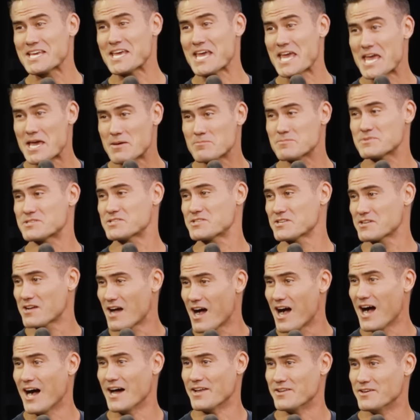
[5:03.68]
hymns to
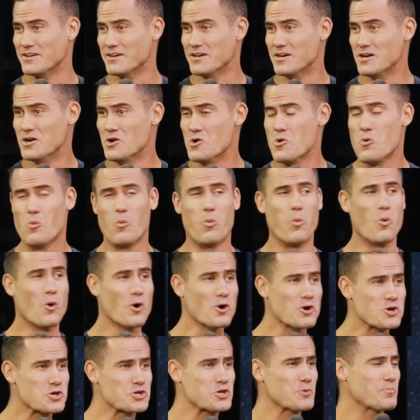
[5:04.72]
God,
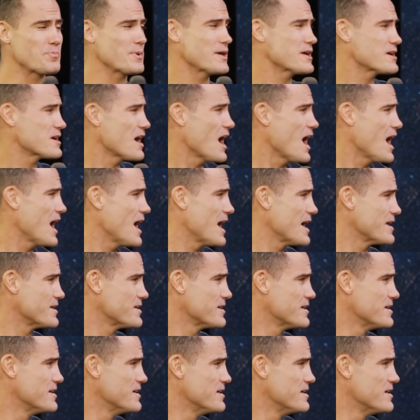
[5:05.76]
worshiping God,
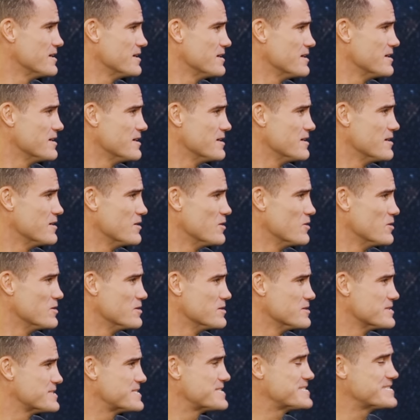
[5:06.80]

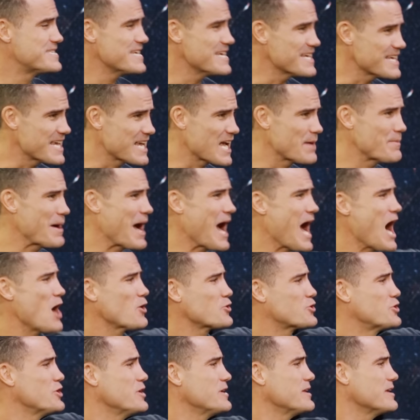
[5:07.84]
singing about how
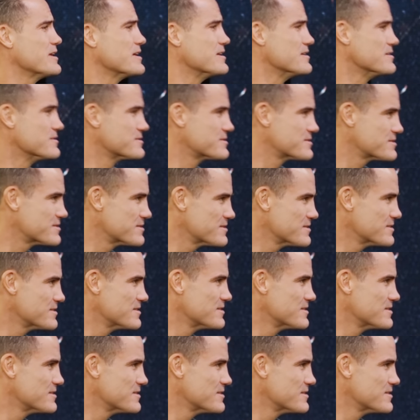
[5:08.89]
good he is.